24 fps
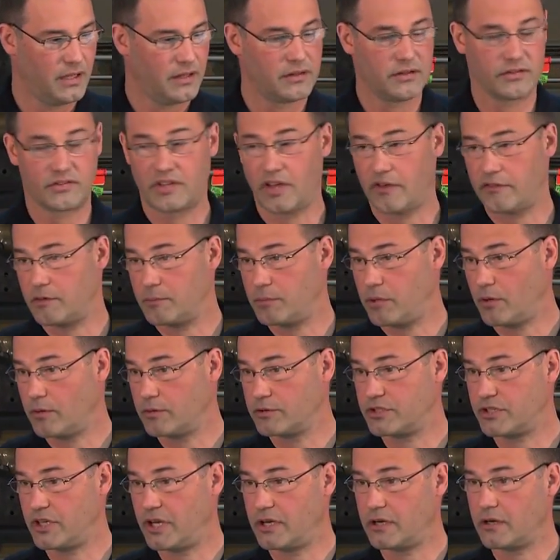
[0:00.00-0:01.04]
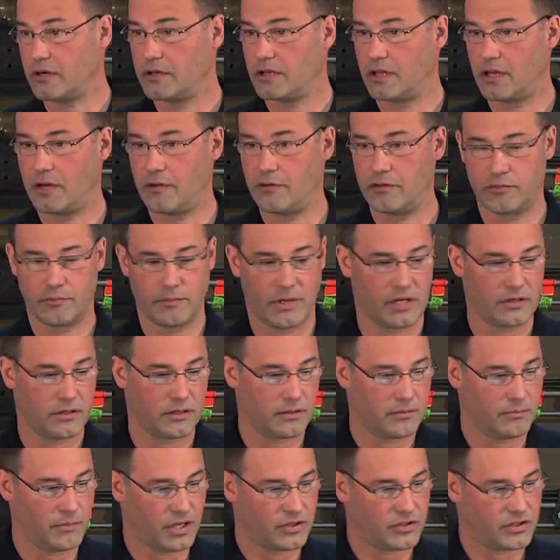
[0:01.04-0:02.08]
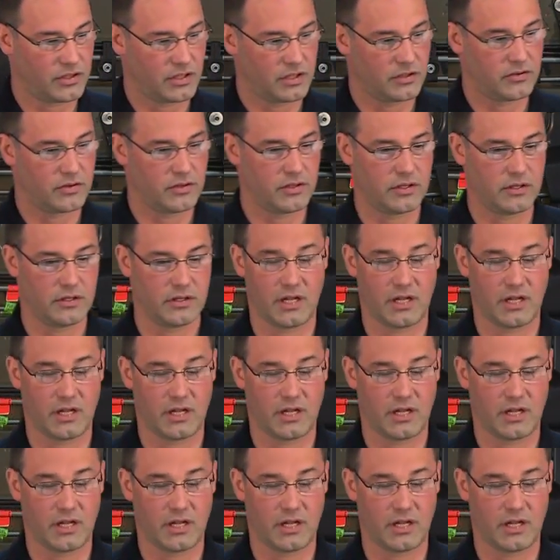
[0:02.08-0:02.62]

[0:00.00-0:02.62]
The 7-post shaker that I was mentioning to you,